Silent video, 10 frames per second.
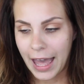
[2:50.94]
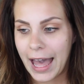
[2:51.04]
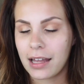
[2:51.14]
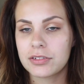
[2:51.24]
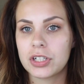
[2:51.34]

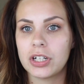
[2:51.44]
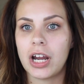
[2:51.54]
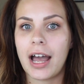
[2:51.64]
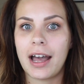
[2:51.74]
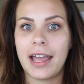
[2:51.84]

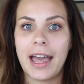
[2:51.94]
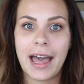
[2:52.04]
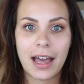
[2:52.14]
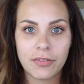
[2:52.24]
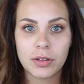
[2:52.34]
After I
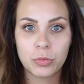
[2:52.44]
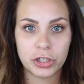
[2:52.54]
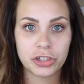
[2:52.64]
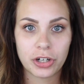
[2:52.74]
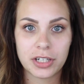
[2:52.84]
have the
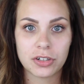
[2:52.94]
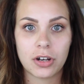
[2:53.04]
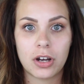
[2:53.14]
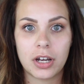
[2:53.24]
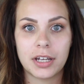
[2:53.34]

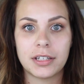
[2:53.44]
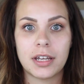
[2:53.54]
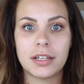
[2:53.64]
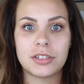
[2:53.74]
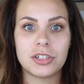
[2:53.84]
moisturizer
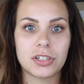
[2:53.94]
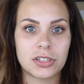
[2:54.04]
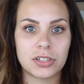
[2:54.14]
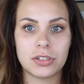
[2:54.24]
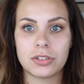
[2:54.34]
on
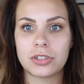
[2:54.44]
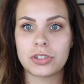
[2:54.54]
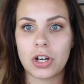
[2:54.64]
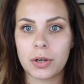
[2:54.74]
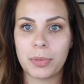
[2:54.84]
just to
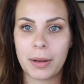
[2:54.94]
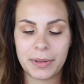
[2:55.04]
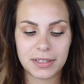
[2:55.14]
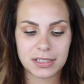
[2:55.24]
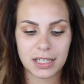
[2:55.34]
start
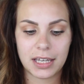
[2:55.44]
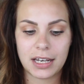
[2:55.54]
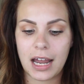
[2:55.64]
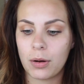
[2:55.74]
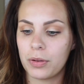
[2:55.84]
prepping the
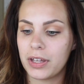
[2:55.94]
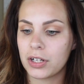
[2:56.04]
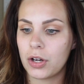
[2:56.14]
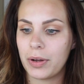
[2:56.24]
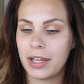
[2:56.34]
skin, I will
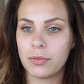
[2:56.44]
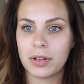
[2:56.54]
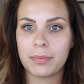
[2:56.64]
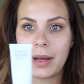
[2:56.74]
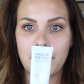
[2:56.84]
then go in
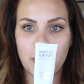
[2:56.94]
with my